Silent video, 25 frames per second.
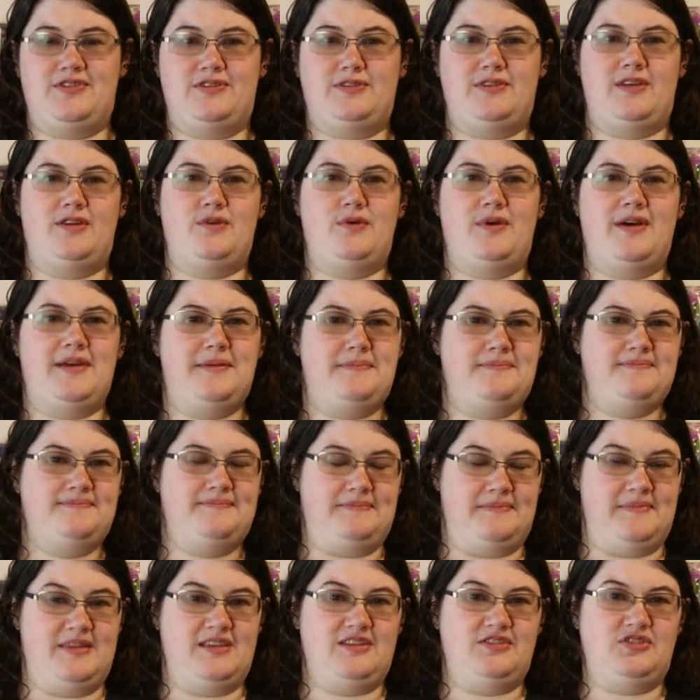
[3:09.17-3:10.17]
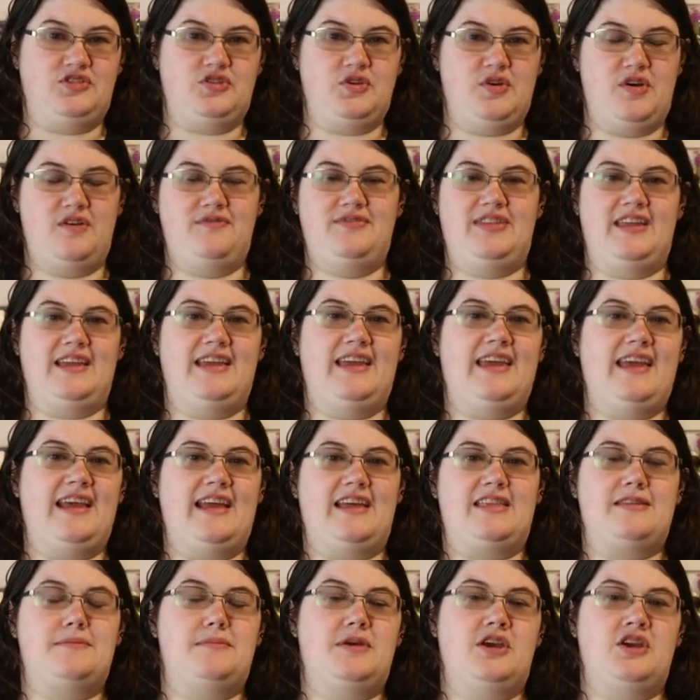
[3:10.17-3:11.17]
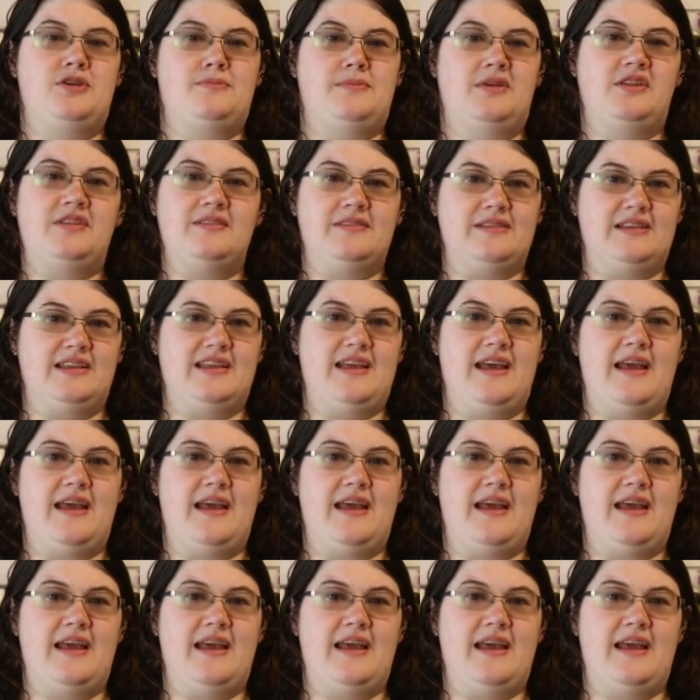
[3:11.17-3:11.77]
So I'm sort of thinking at the moment,